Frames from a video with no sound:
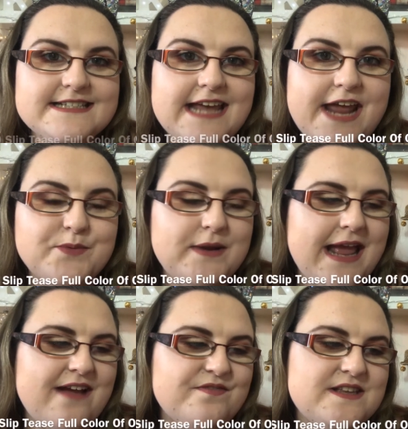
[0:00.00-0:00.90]
10 we
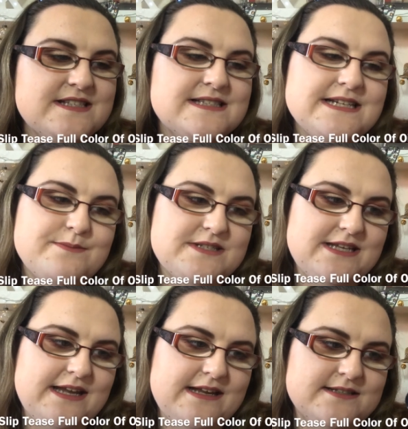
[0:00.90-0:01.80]
have this Lip
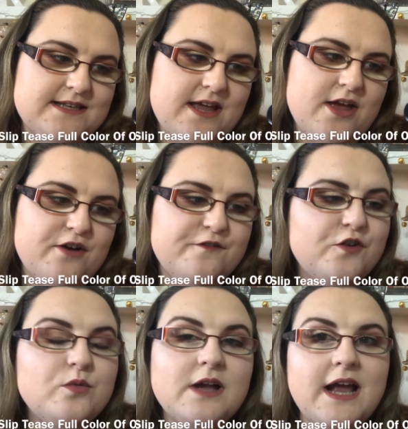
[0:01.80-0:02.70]
Tease
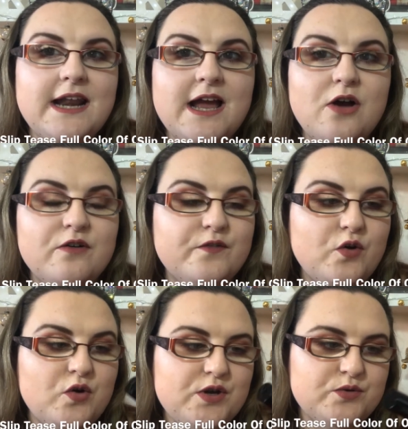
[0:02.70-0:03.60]
full colour of
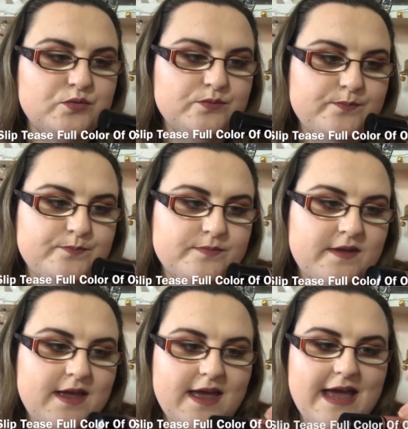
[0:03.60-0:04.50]
oil,
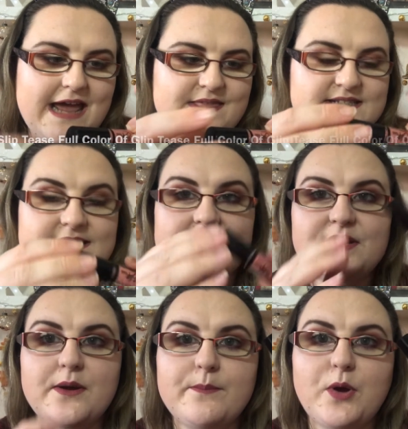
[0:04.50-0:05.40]
and this is
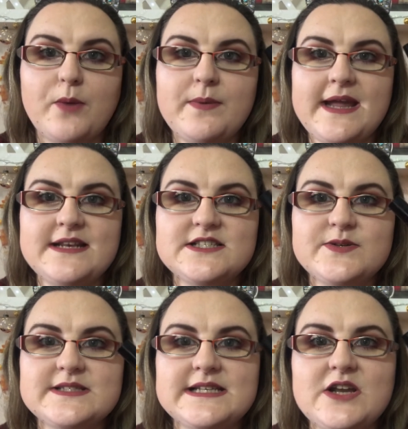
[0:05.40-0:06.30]
in Poppin, so
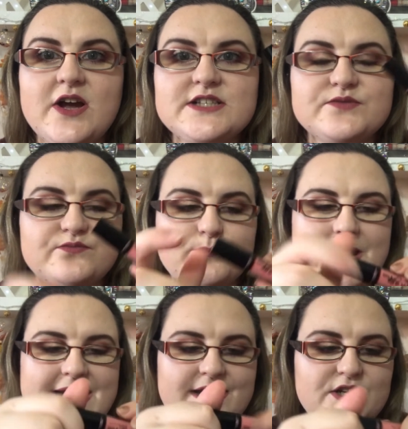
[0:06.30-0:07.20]
it's a nice
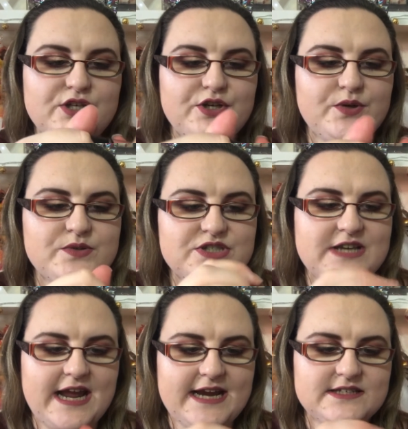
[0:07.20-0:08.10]
pink nude
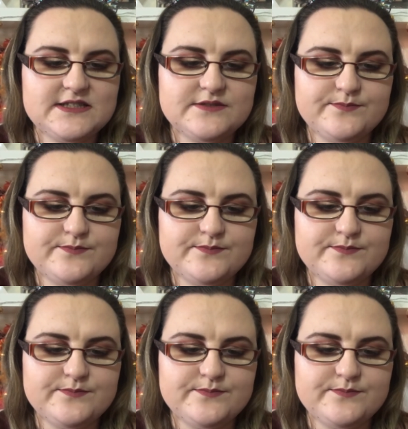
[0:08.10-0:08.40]
shade.